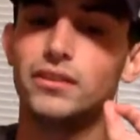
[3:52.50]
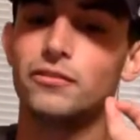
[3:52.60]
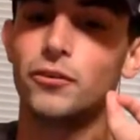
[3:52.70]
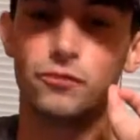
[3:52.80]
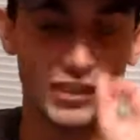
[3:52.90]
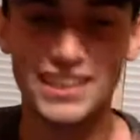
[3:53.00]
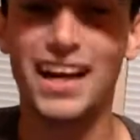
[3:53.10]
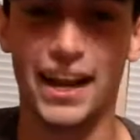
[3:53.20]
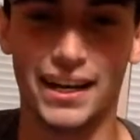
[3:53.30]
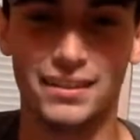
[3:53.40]

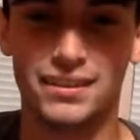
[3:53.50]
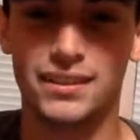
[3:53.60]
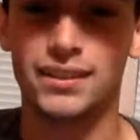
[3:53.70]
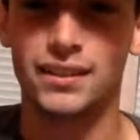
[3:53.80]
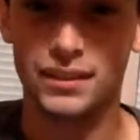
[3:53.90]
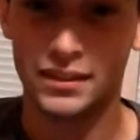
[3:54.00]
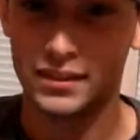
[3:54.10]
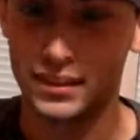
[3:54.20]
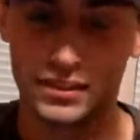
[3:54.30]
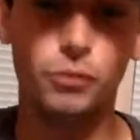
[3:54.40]
tonight,
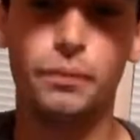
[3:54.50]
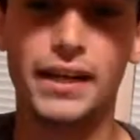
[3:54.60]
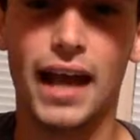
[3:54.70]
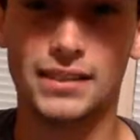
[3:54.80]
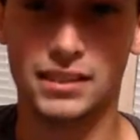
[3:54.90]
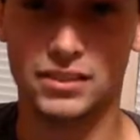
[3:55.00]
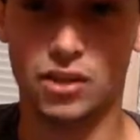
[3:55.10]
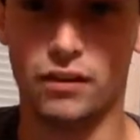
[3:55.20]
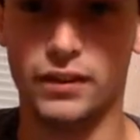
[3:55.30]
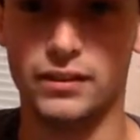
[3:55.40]
the 2 big guys in this
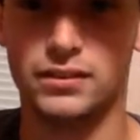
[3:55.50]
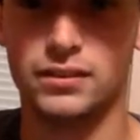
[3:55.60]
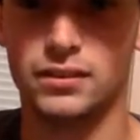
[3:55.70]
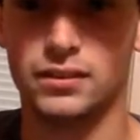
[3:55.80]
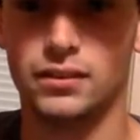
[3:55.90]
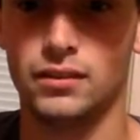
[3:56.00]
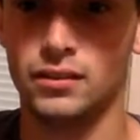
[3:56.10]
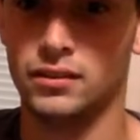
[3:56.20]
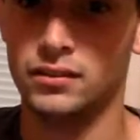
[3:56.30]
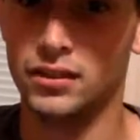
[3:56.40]
offense,
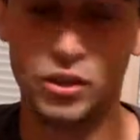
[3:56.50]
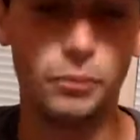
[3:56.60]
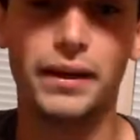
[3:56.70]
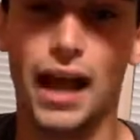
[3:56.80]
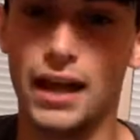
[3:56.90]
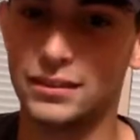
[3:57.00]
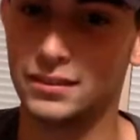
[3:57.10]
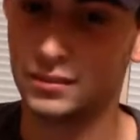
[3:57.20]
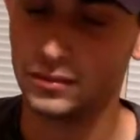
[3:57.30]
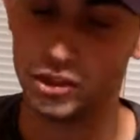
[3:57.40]

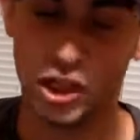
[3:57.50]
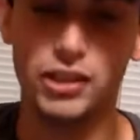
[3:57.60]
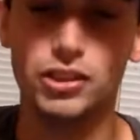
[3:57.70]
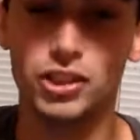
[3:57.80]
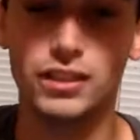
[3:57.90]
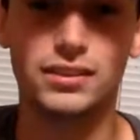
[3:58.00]
Judge and